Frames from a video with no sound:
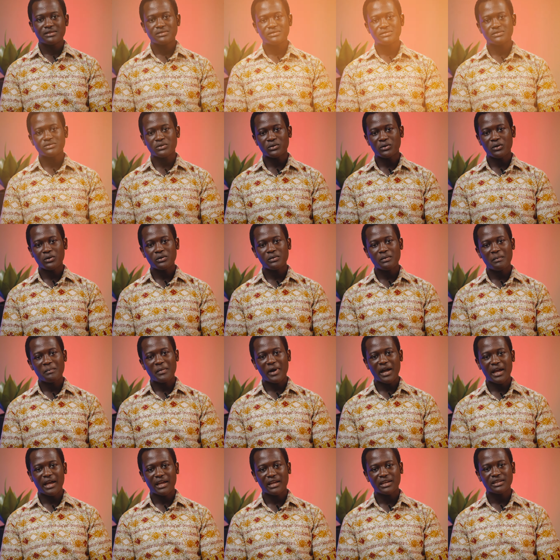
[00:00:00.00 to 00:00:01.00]
So
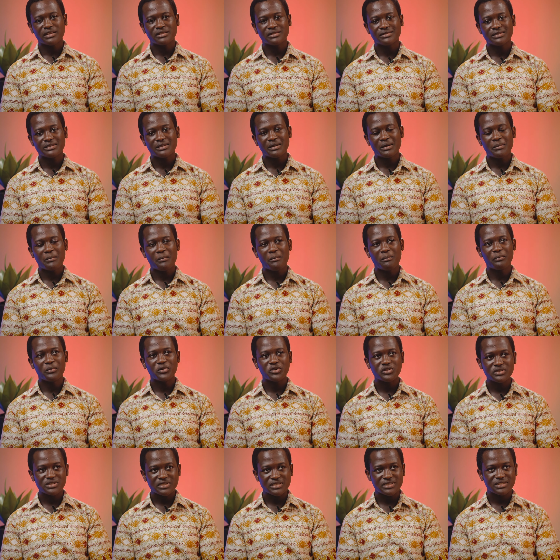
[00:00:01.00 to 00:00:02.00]
my
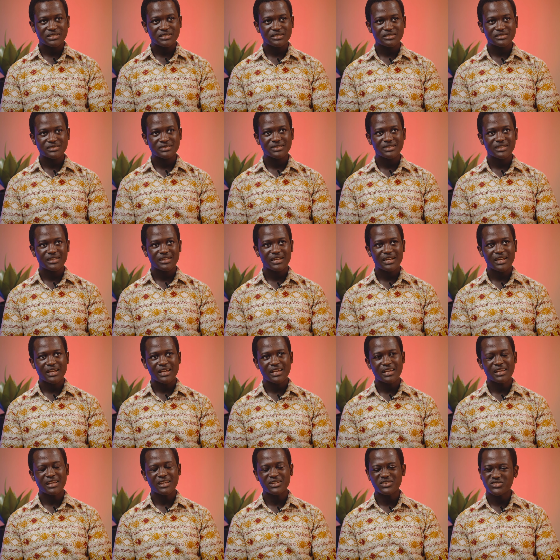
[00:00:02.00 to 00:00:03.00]
most
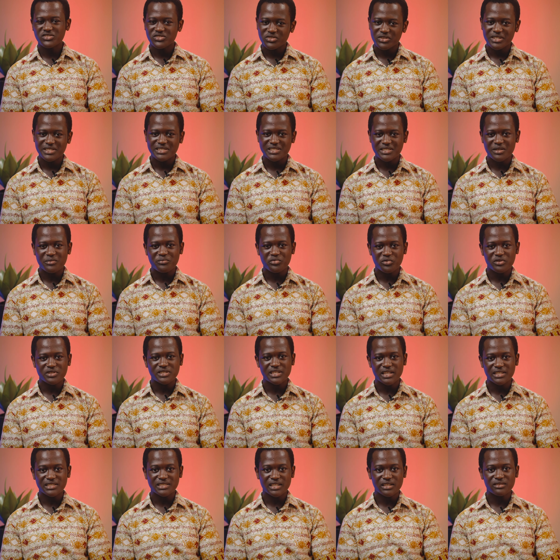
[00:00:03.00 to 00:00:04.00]
interesting
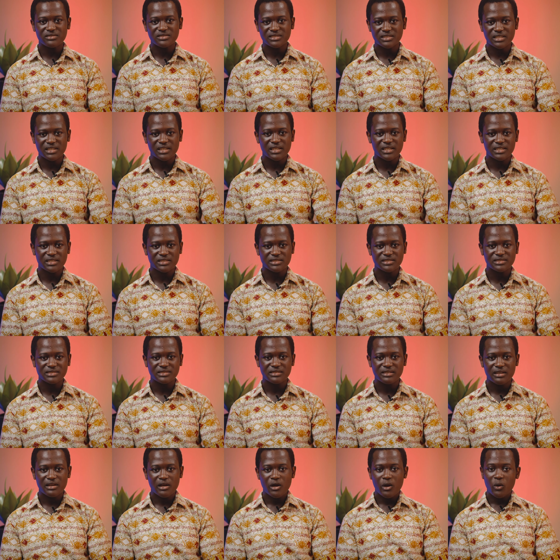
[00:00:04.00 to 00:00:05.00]
project, I'll say, is
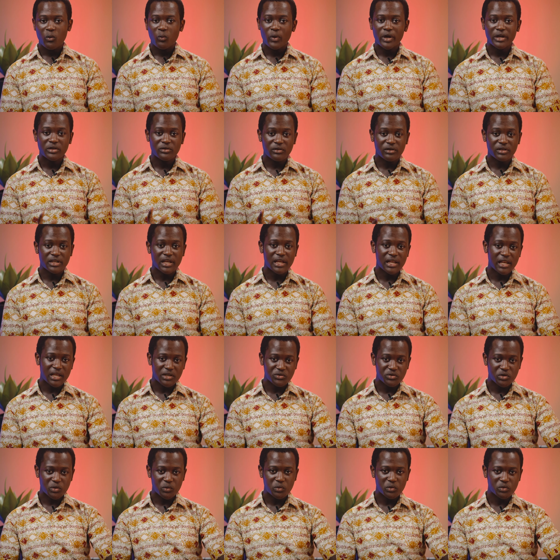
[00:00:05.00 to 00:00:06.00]
working on the
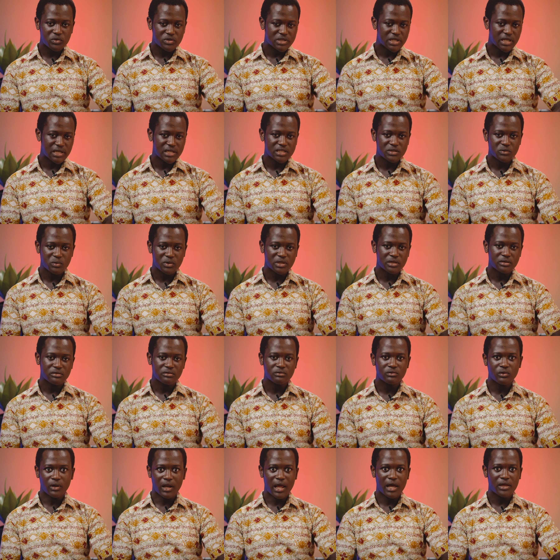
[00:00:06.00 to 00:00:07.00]
electric wheelchairs with
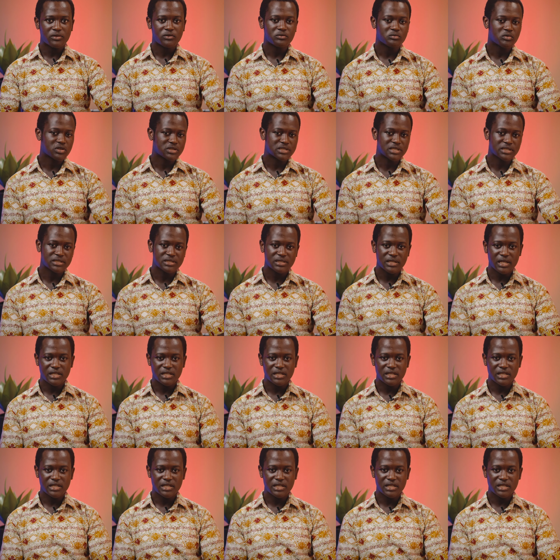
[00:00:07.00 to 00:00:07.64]
Goliath Robotics.